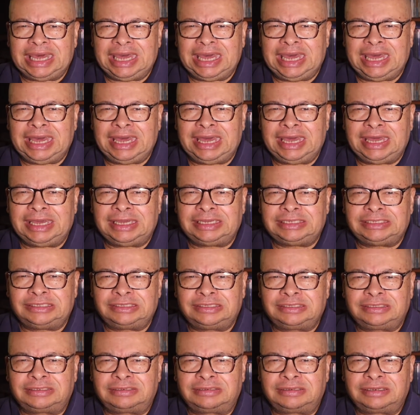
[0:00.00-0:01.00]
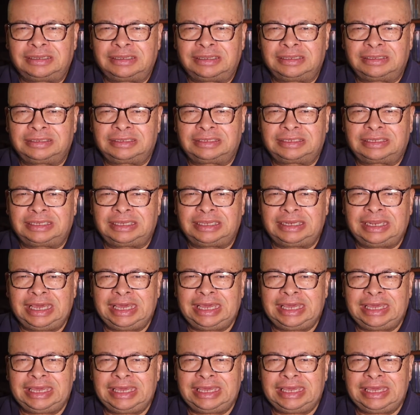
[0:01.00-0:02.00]
and
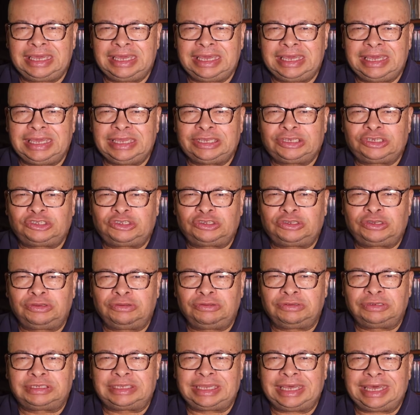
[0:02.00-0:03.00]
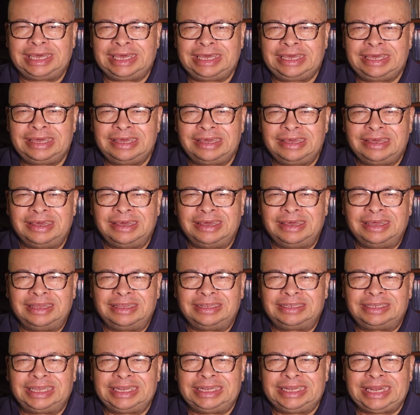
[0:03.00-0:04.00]
today is Tuesday,
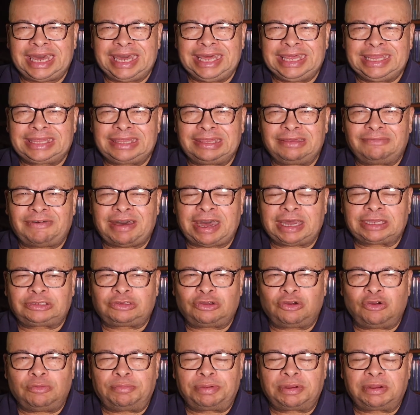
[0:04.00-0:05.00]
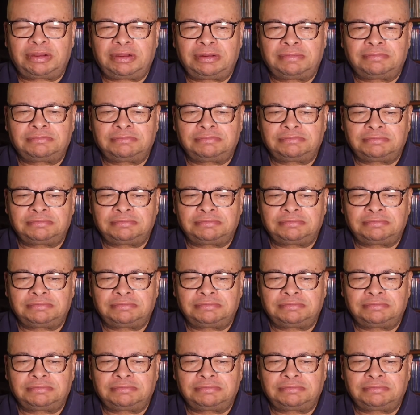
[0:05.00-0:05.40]
the 9th of October,